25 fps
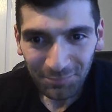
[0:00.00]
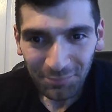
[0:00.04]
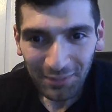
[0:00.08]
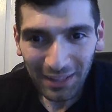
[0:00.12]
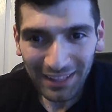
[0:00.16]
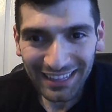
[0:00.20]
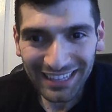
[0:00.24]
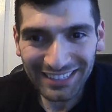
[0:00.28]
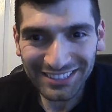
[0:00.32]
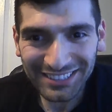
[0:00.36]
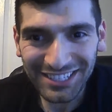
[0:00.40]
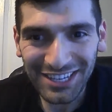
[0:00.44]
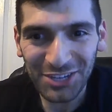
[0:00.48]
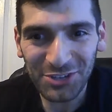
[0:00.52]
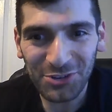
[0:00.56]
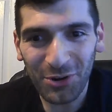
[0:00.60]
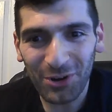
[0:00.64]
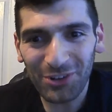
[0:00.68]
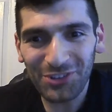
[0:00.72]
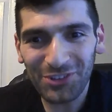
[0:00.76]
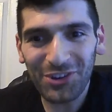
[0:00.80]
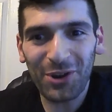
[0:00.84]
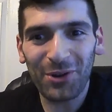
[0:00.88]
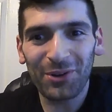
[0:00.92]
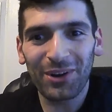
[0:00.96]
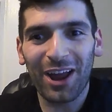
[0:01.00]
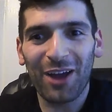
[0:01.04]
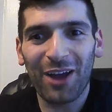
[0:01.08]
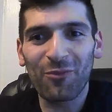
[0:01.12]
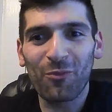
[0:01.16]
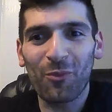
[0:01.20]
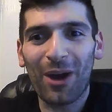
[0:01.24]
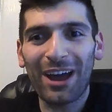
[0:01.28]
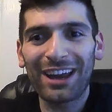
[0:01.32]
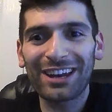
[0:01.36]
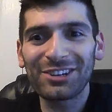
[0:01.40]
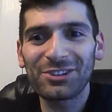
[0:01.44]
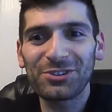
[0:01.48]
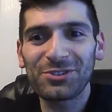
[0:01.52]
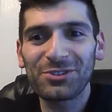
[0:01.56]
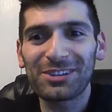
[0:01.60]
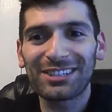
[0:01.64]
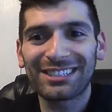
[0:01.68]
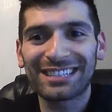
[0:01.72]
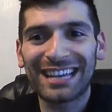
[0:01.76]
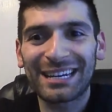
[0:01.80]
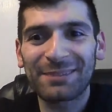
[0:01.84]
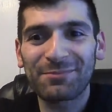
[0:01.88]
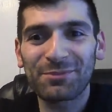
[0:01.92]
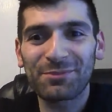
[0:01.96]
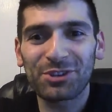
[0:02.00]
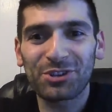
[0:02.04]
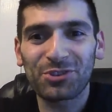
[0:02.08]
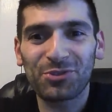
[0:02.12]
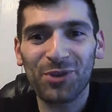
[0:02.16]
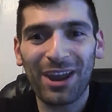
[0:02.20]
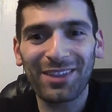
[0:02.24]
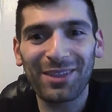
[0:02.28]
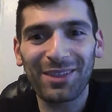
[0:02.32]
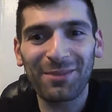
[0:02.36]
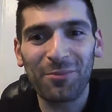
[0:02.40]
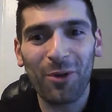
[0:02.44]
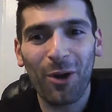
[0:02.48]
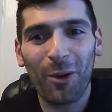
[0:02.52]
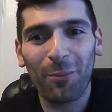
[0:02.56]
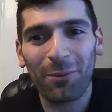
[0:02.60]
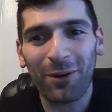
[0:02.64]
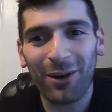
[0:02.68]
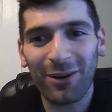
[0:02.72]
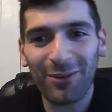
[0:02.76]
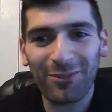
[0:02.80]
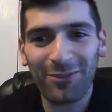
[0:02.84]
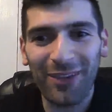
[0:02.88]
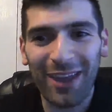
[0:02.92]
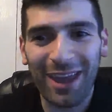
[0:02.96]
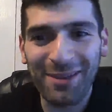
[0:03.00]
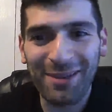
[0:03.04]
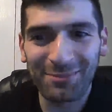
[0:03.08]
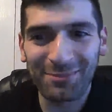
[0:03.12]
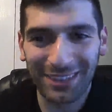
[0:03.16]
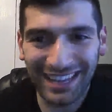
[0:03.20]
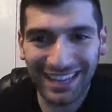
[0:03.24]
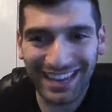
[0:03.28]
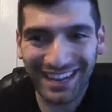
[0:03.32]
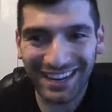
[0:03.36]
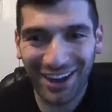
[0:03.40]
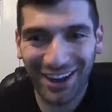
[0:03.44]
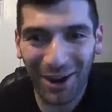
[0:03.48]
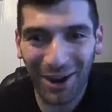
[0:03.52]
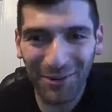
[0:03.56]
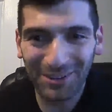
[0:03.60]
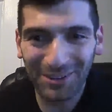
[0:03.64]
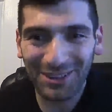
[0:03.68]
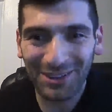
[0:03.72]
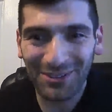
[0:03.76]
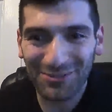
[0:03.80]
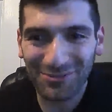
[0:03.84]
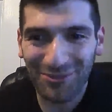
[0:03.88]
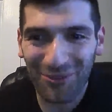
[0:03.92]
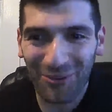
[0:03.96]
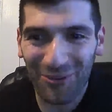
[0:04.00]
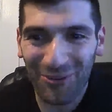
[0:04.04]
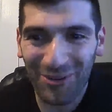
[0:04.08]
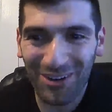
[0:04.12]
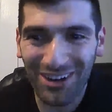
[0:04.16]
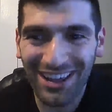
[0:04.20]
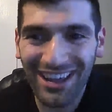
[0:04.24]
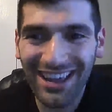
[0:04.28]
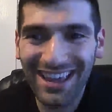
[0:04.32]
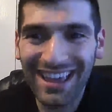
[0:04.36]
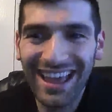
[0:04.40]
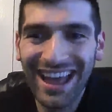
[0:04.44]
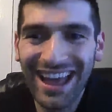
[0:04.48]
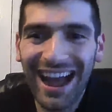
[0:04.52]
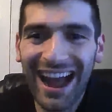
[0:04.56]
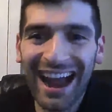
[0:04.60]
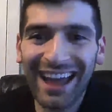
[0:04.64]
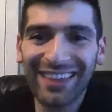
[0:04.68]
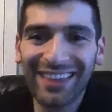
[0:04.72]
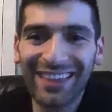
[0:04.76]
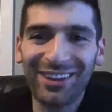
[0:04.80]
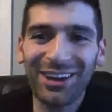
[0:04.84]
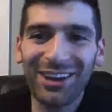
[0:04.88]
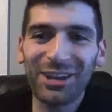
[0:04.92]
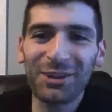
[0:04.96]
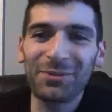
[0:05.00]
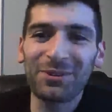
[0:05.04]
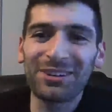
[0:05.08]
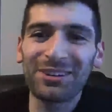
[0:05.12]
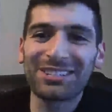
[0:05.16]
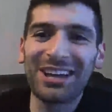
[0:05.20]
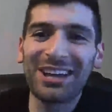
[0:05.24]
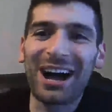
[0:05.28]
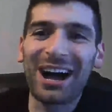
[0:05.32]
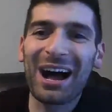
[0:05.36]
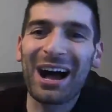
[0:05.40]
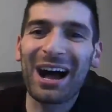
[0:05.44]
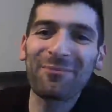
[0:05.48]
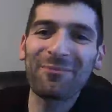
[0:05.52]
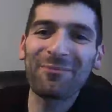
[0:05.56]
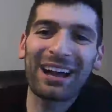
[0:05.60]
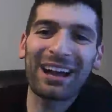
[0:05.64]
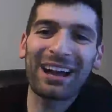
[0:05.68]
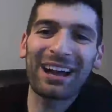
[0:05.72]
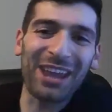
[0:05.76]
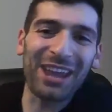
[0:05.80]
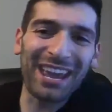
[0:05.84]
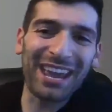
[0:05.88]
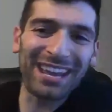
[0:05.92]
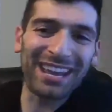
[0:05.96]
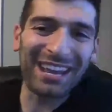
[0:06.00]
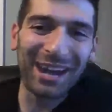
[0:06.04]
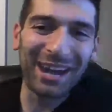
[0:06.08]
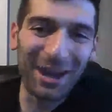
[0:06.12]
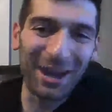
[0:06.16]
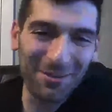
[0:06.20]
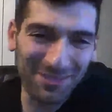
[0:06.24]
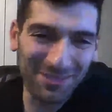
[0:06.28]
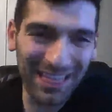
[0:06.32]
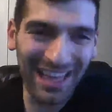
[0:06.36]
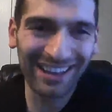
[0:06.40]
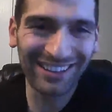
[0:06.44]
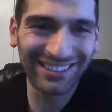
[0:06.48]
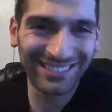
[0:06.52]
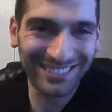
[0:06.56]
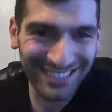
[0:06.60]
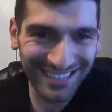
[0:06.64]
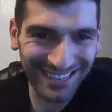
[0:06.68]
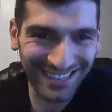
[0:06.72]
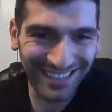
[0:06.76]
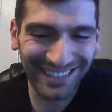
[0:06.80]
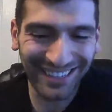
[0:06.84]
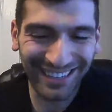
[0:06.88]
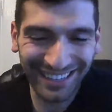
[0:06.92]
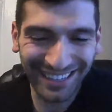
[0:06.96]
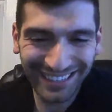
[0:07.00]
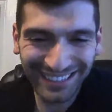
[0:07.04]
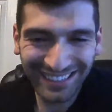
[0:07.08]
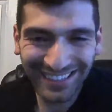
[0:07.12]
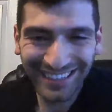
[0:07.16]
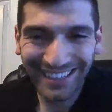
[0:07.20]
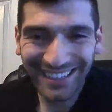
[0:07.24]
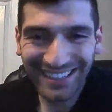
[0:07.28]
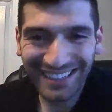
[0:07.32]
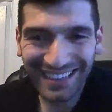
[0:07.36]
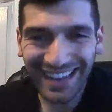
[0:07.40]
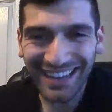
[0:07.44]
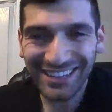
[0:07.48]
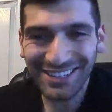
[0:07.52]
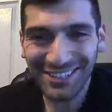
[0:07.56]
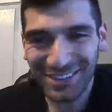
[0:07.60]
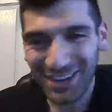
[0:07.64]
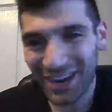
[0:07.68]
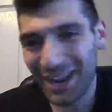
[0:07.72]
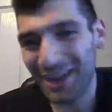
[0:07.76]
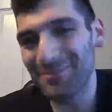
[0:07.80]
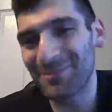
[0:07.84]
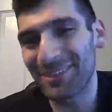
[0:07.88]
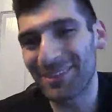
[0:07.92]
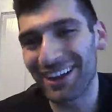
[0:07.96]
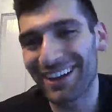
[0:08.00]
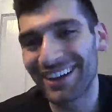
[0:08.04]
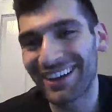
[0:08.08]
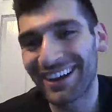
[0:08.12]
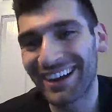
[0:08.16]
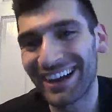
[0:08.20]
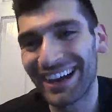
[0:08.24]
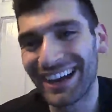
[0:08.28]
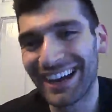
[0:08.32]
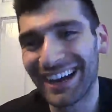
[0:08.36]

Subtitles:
Let's see, Georgie Oganov, why did you decide to betray the Mopar family and go with a Ford? I thought you were Dom, not. That's good. Nice job there.